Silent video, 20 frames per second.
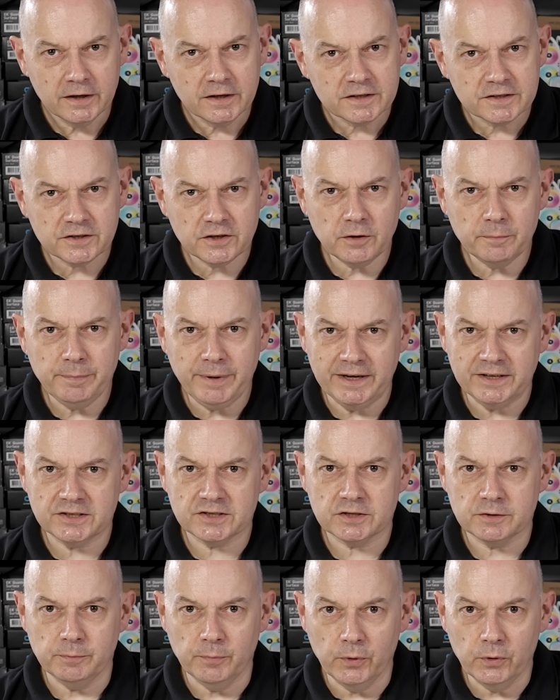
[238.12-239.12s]
So the
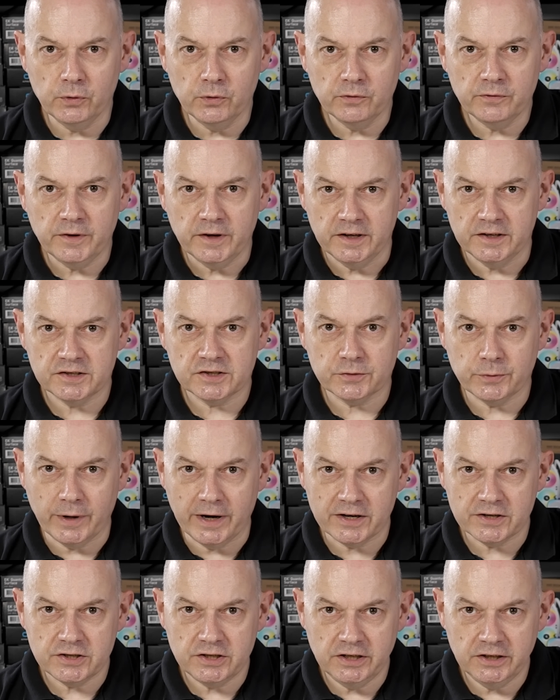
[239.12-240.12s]
best move is to
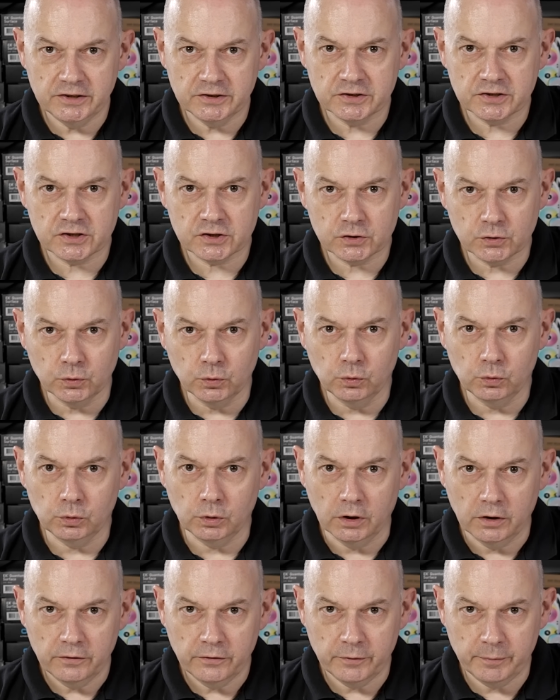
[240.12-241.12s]
actually
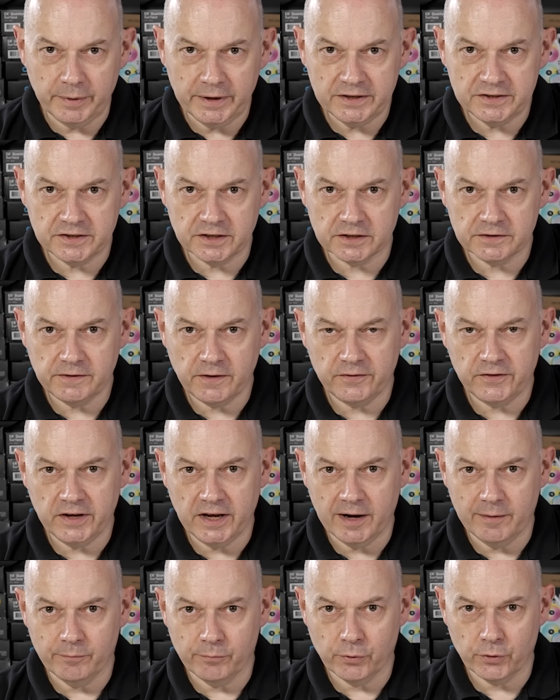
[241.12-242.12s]
install the
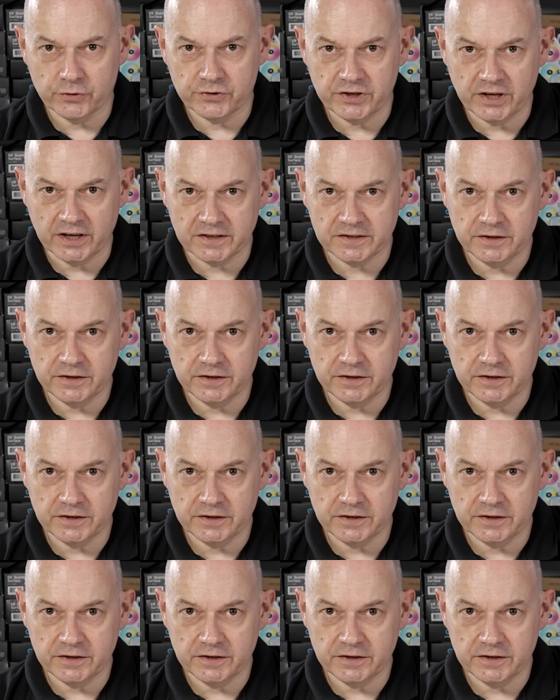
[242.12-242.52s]
B650M Project